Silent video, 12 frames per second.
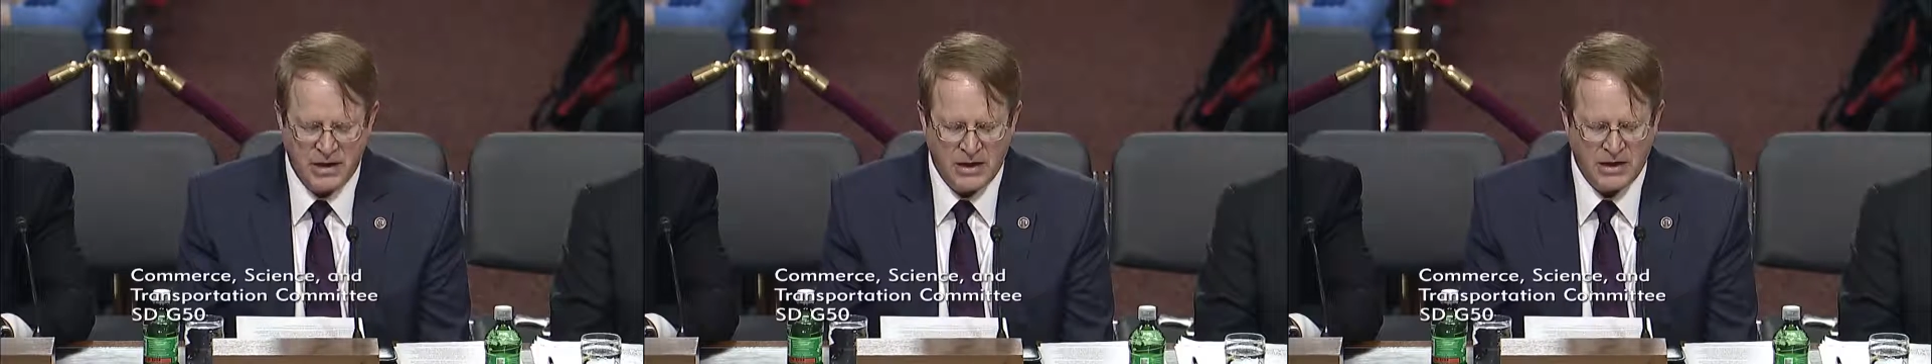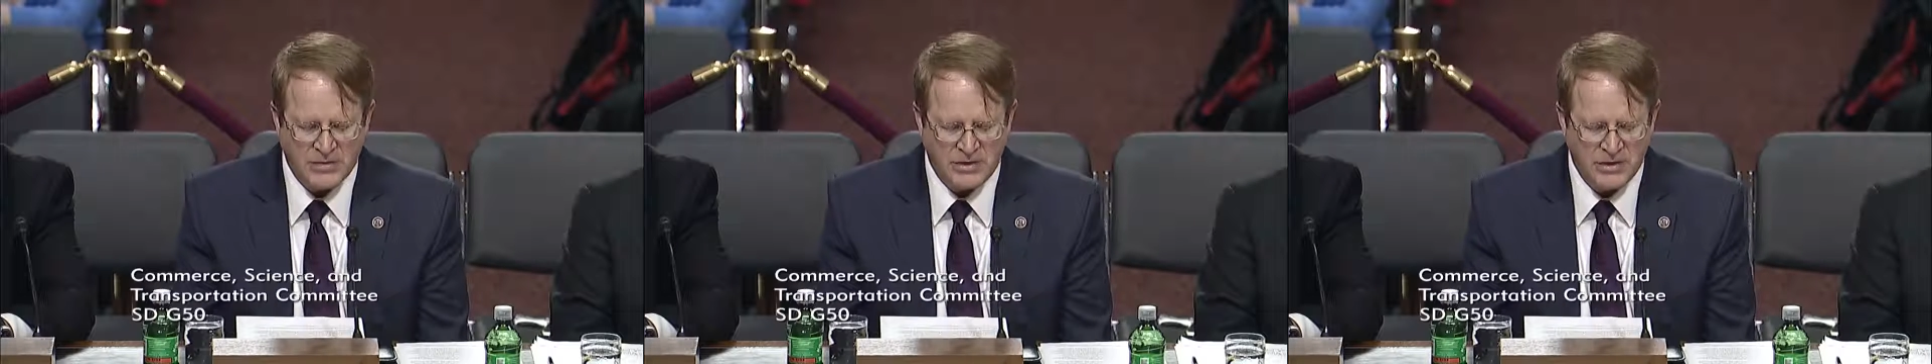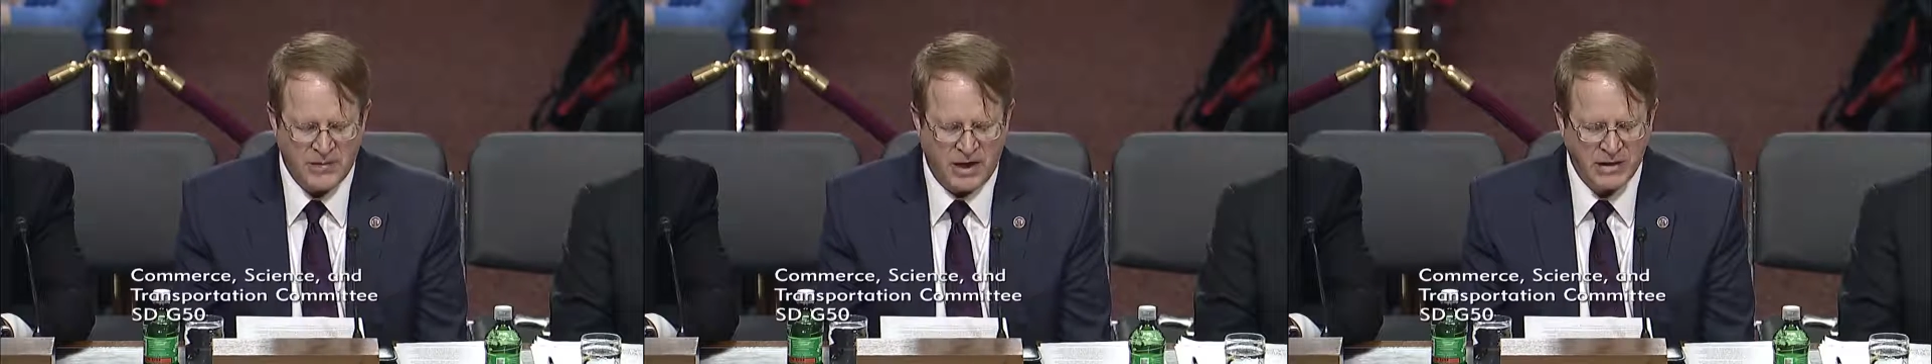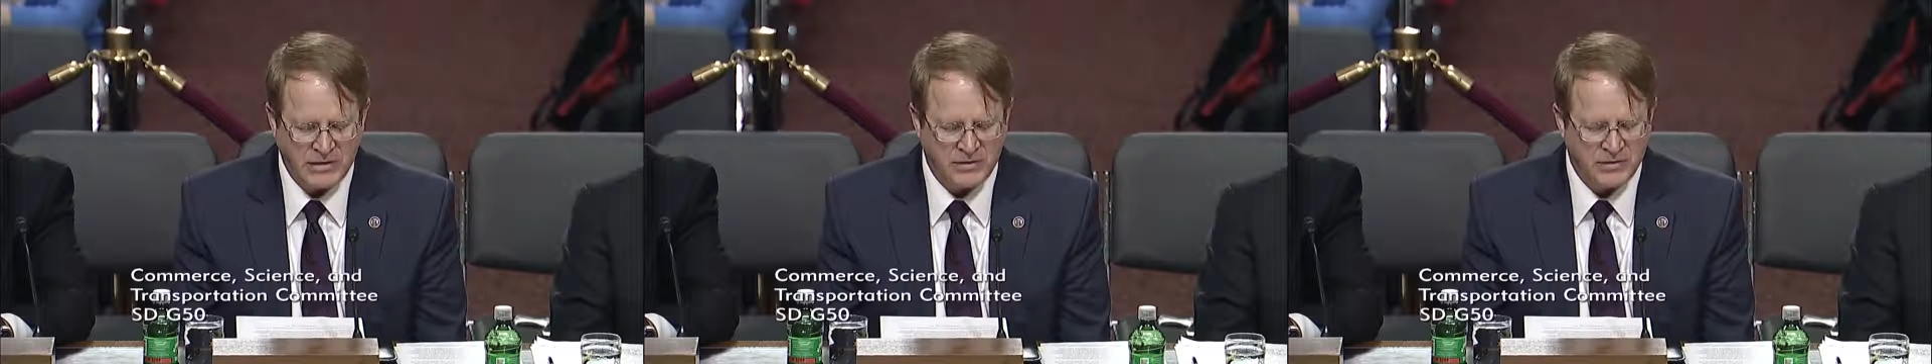is
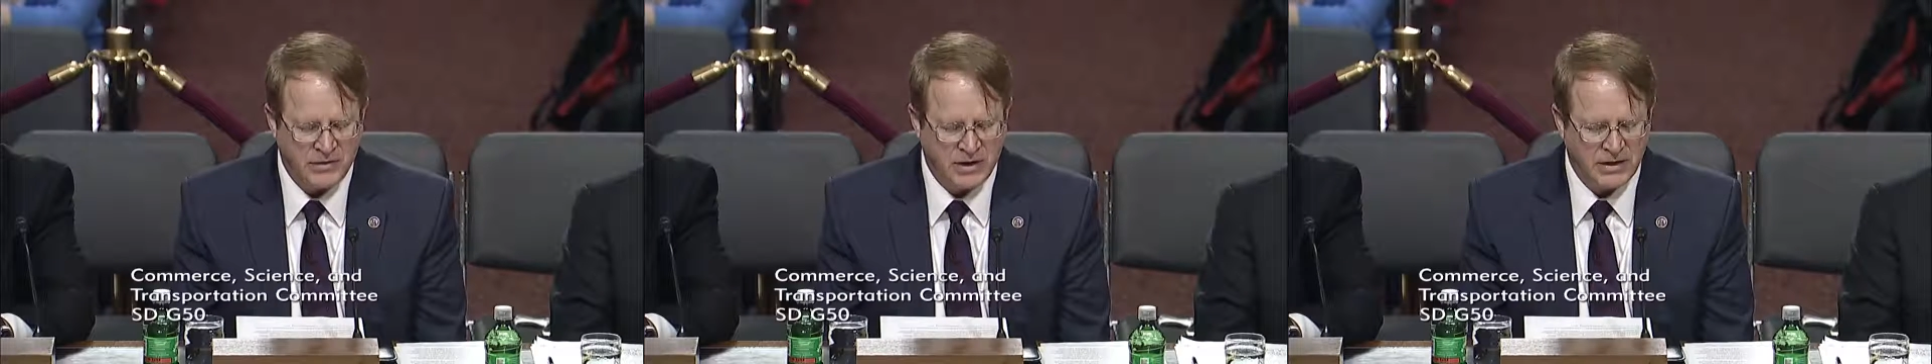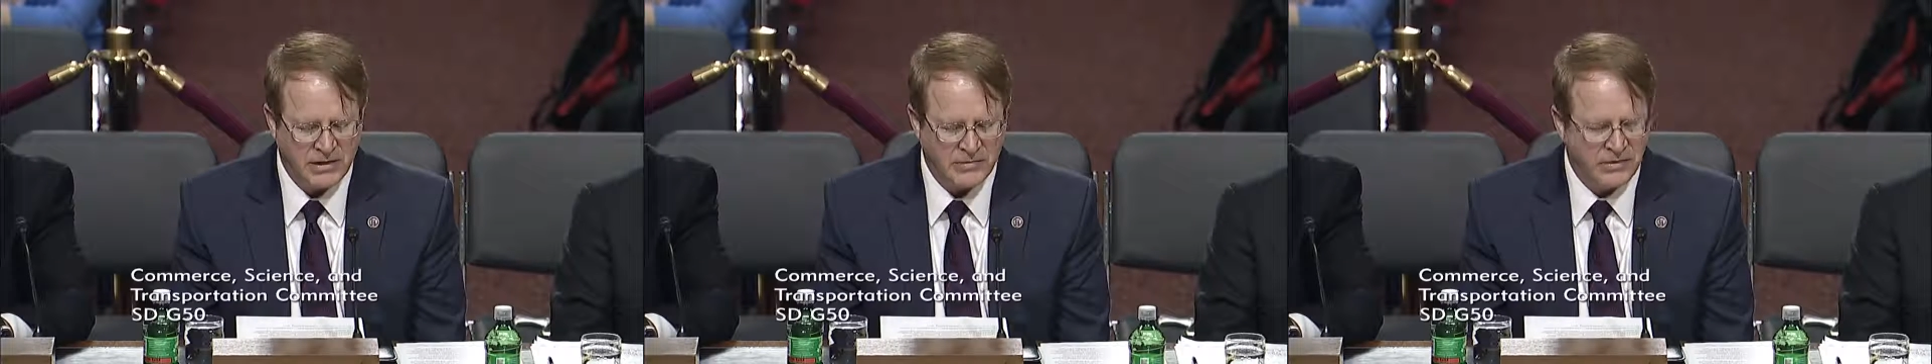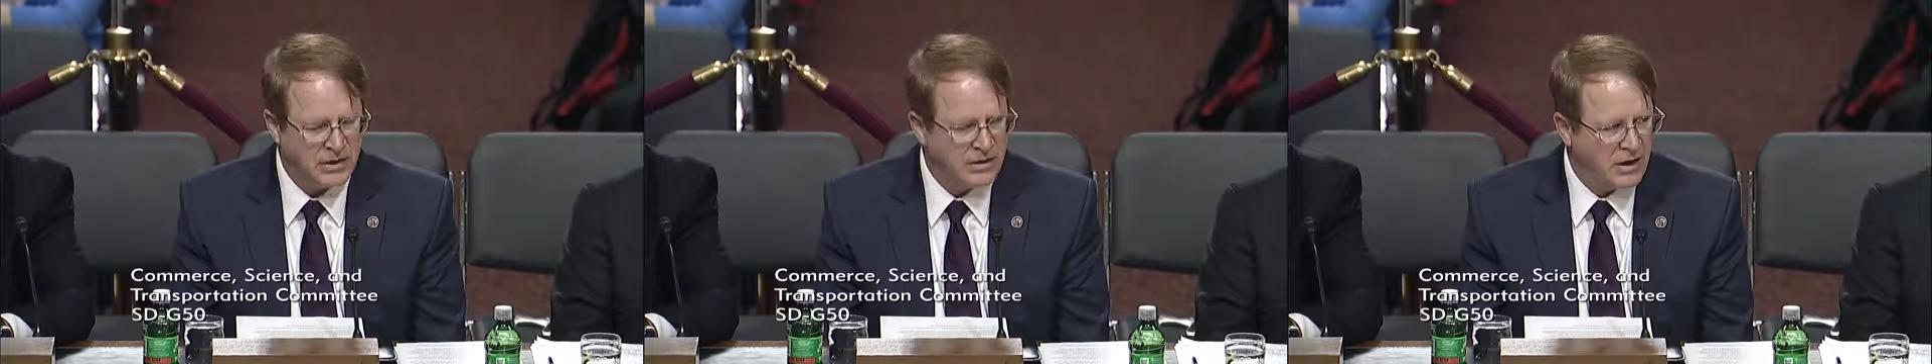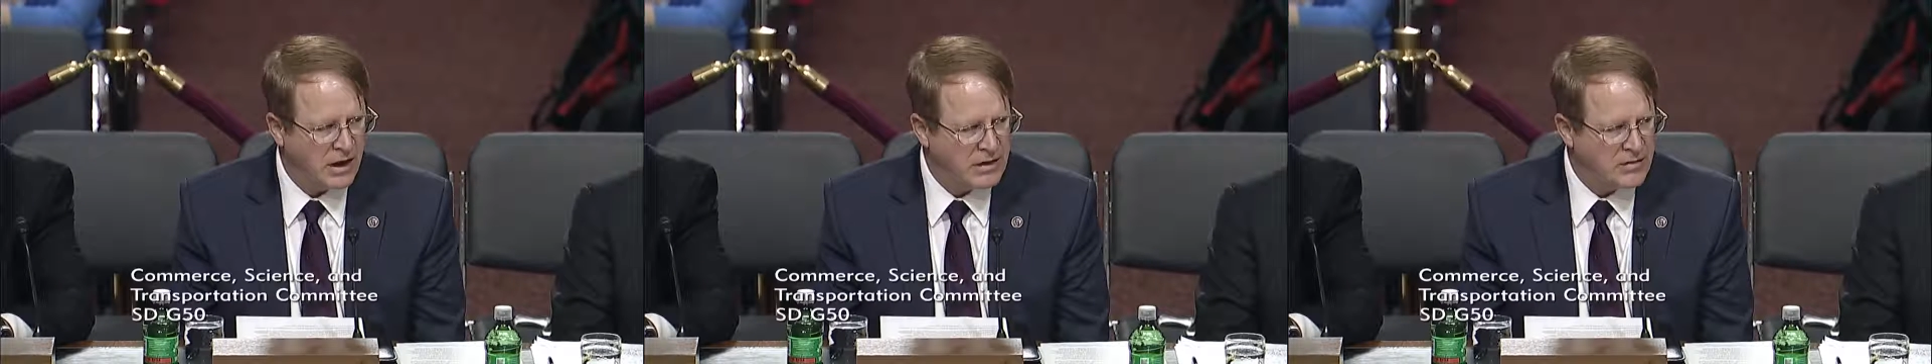responsive to industry
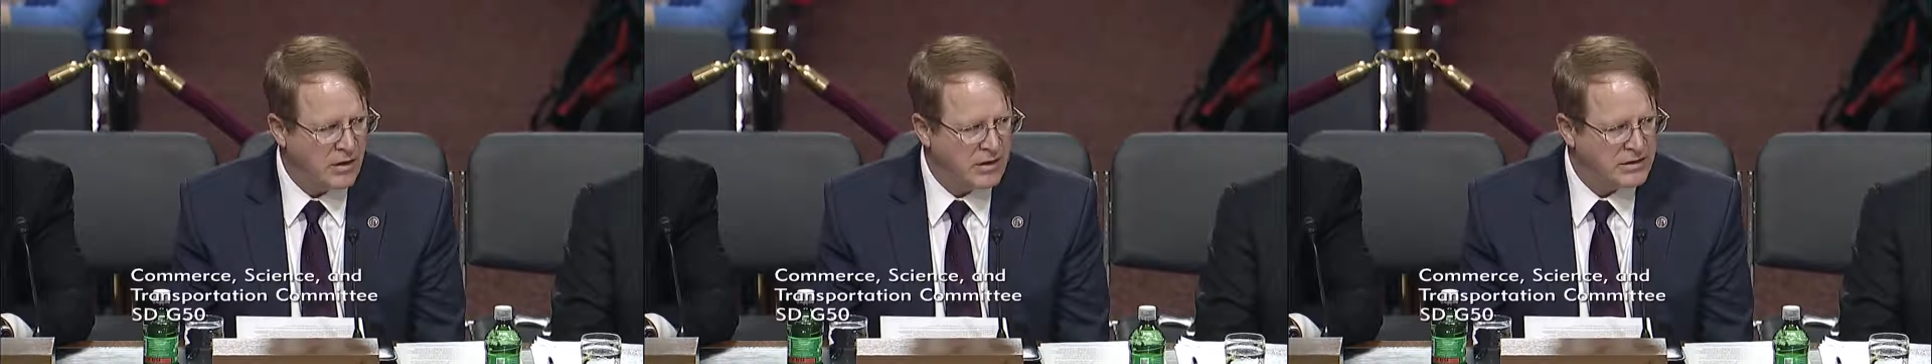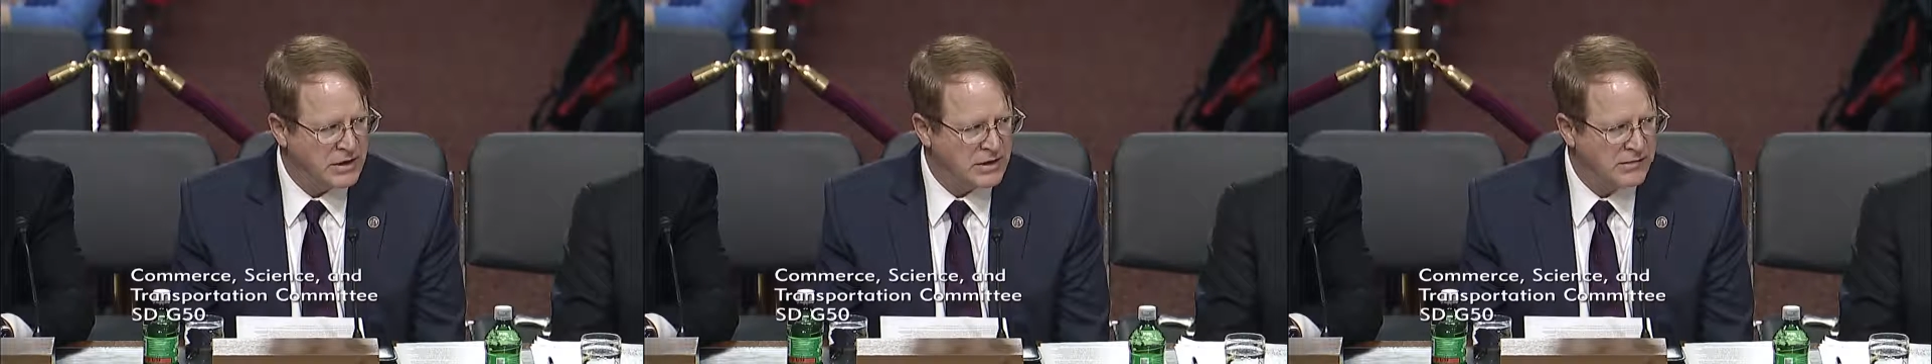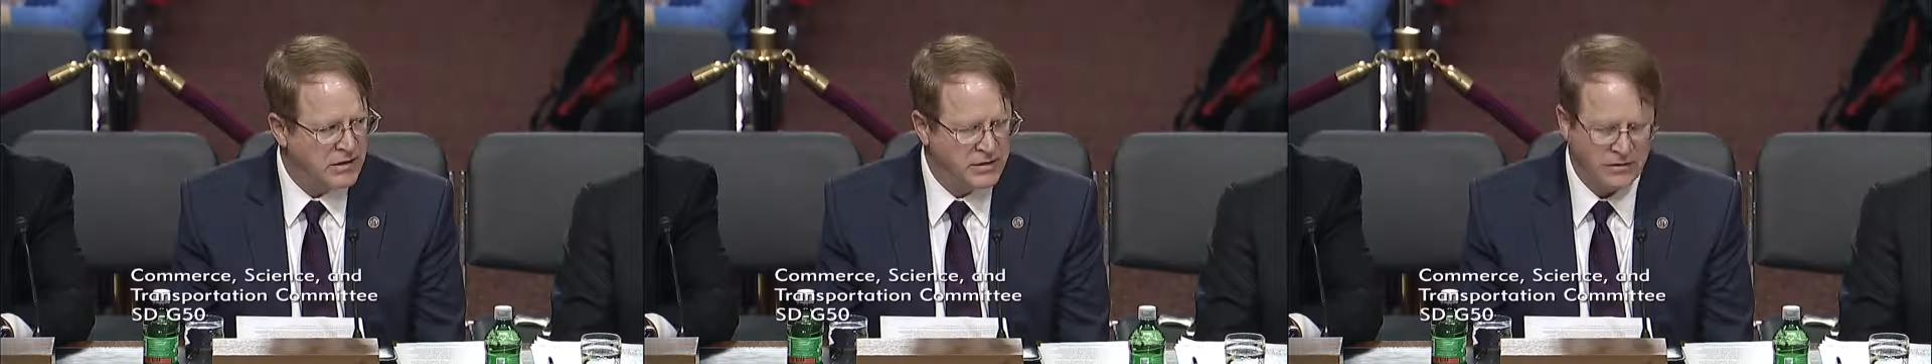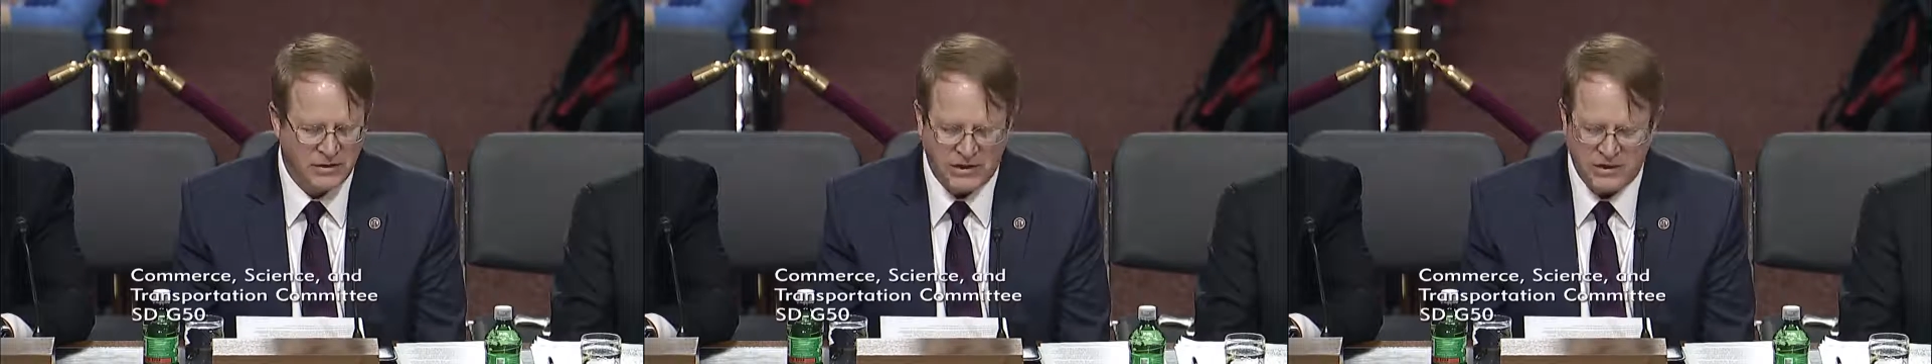as well as
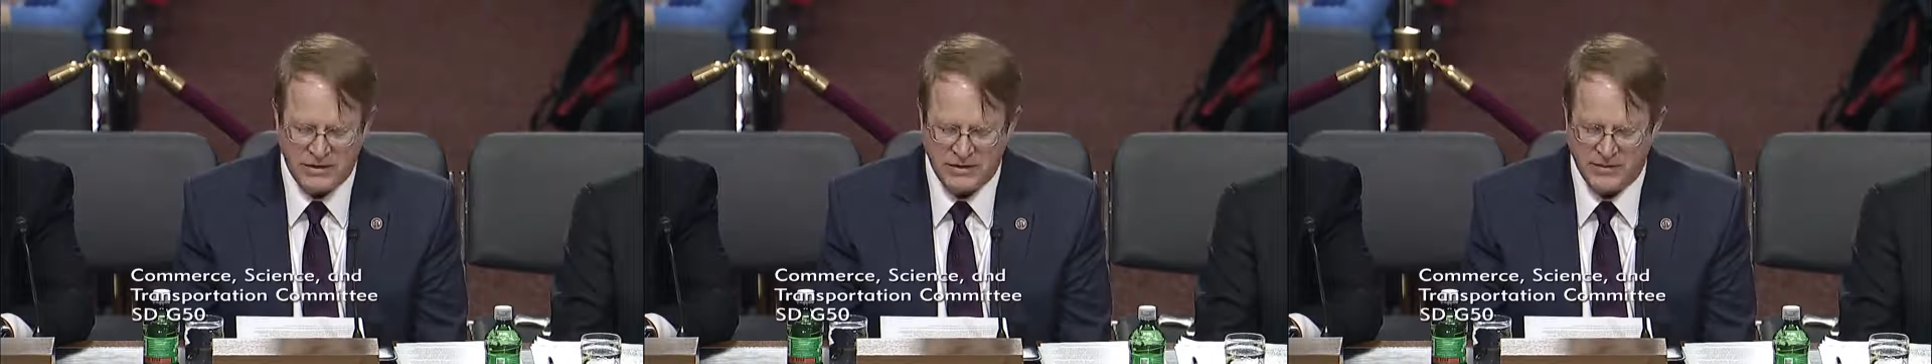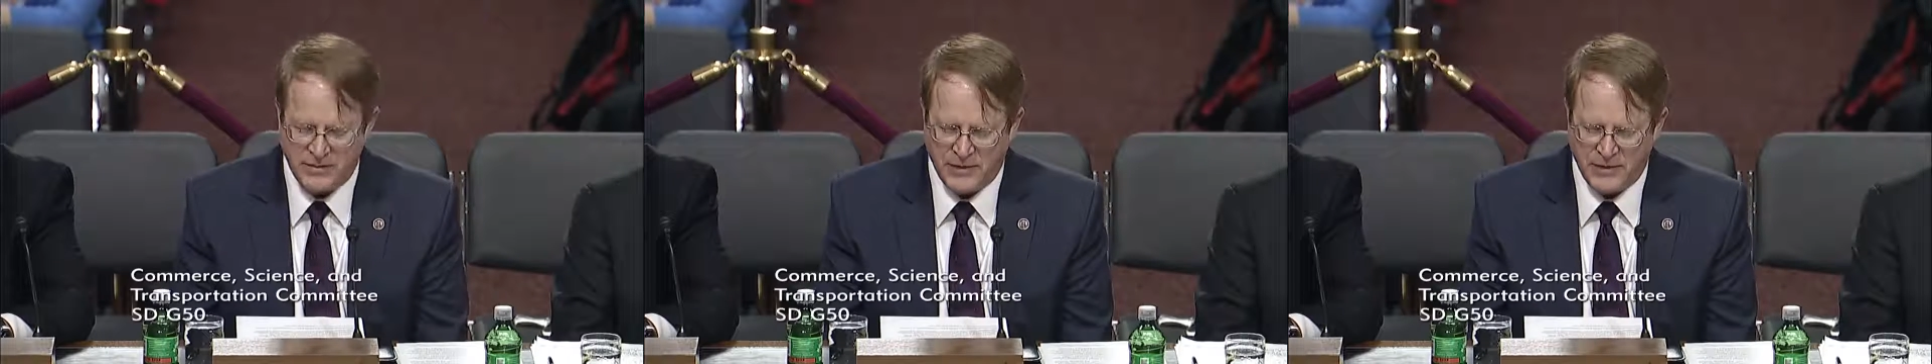individual needs.